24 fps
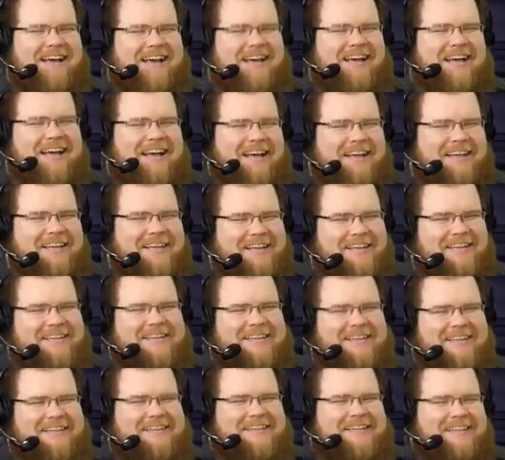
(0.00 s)

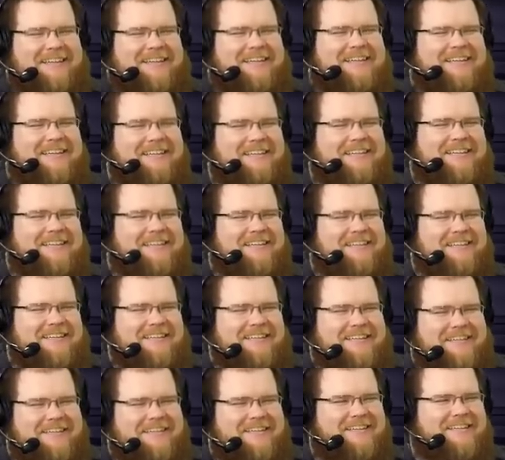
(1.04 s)

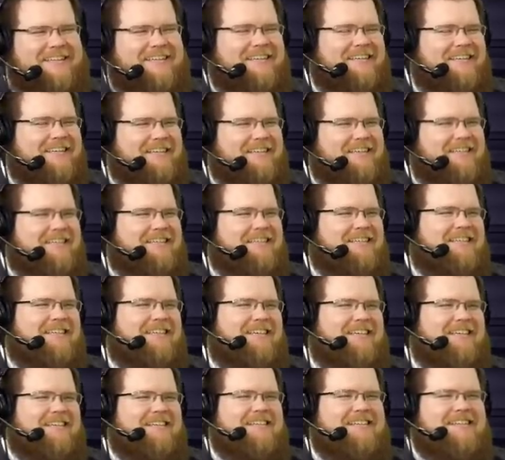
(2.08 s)

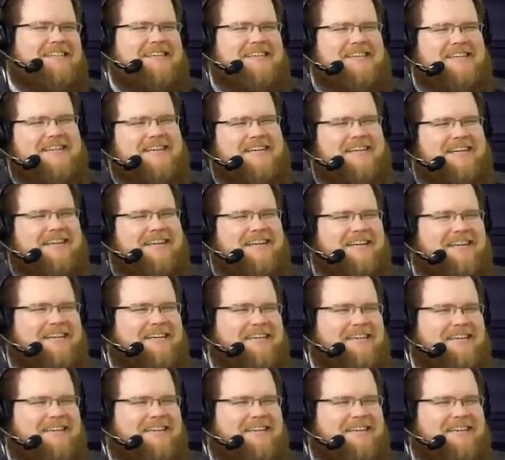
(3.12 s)
This person isn't speaking.